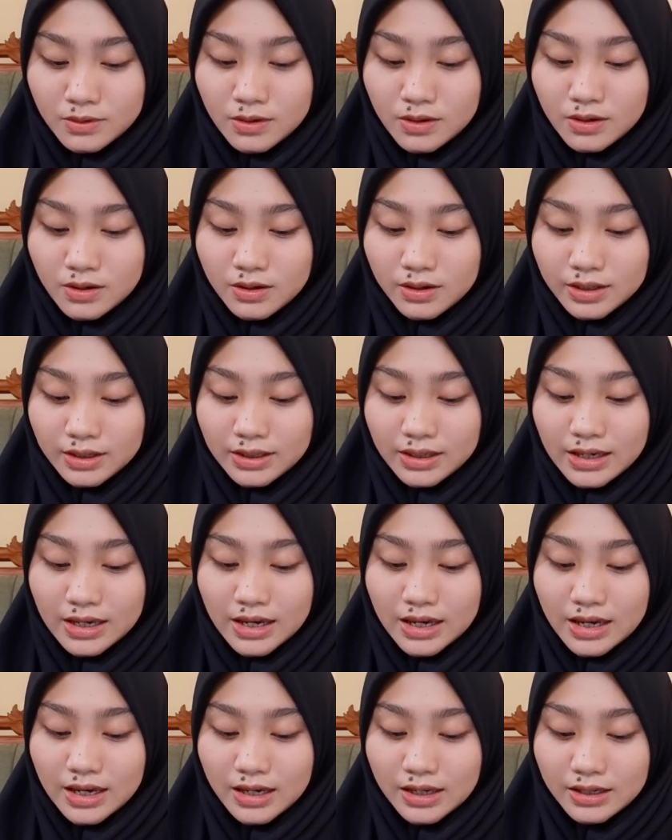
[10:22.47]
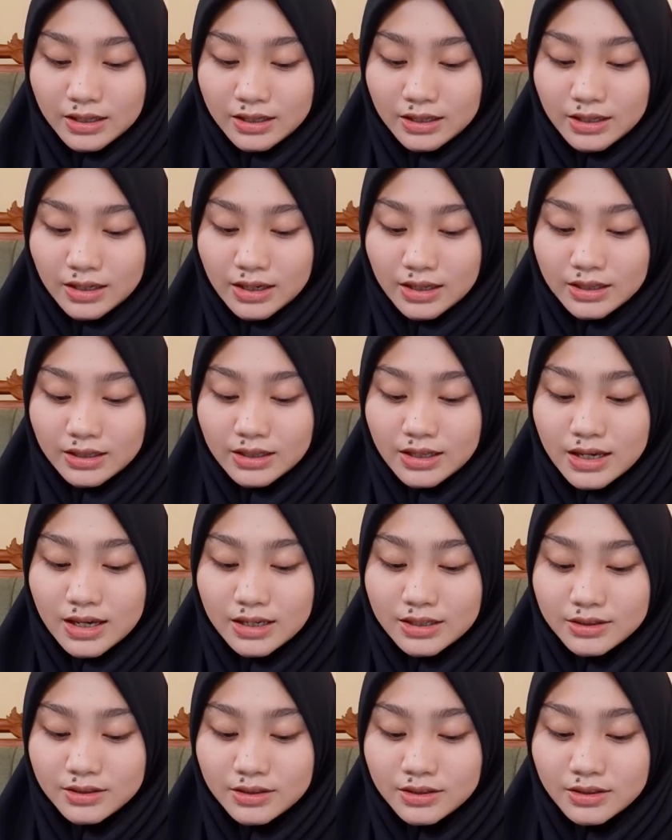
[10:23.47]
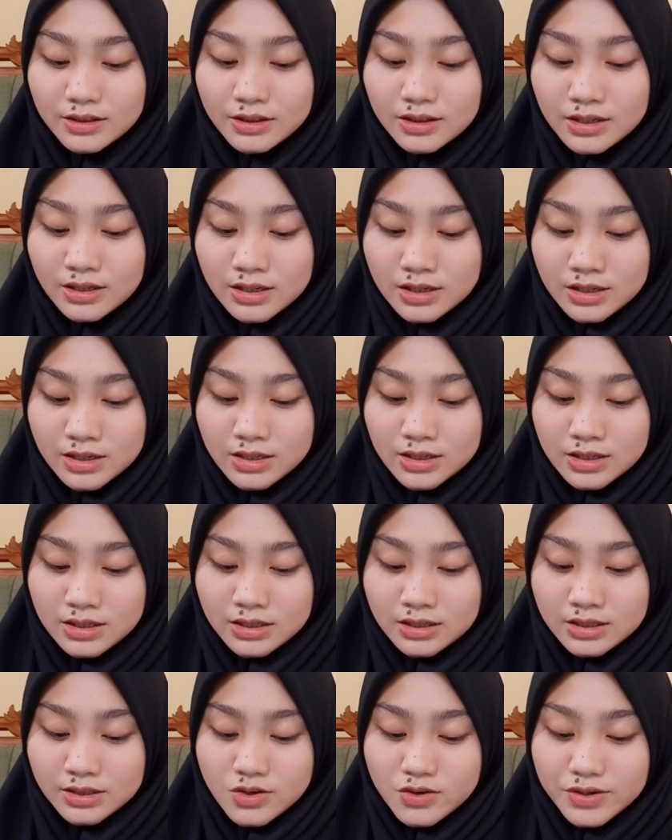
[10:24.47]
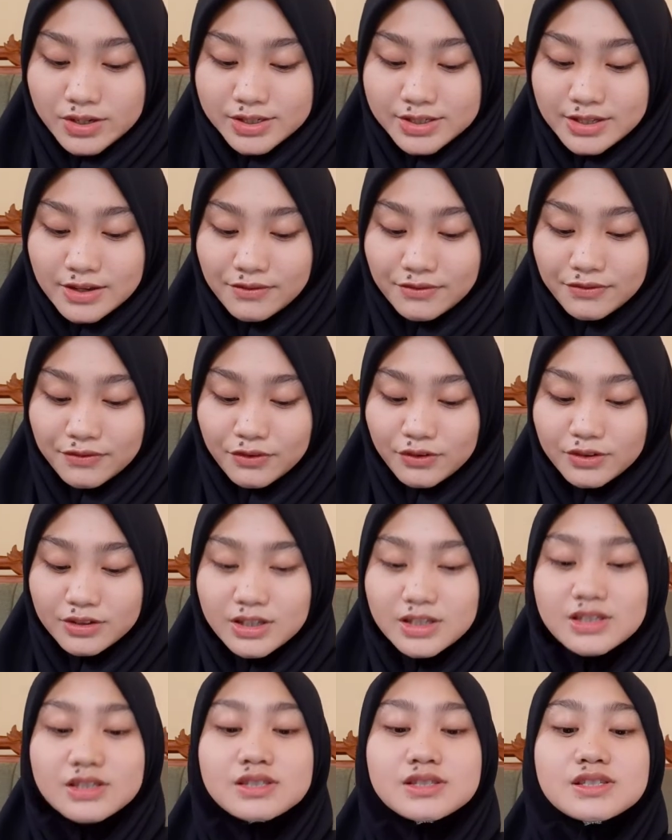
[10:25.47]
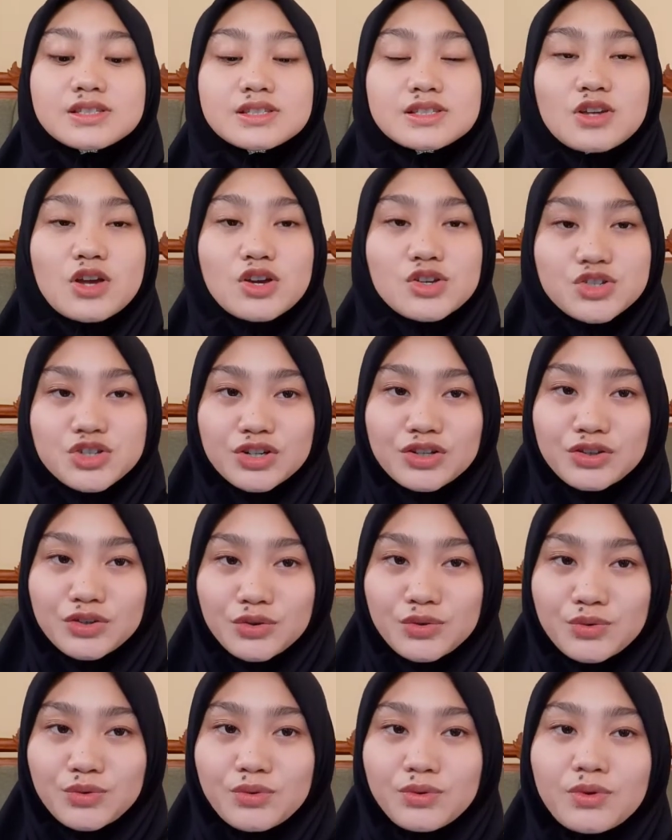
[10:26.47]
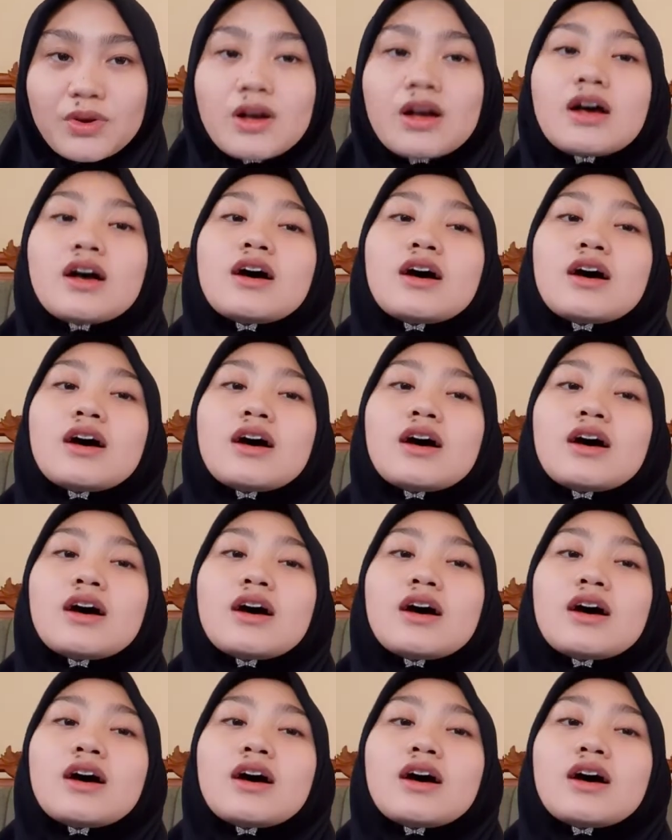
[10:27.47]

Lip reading: Okay, and then there is a pronunciation too.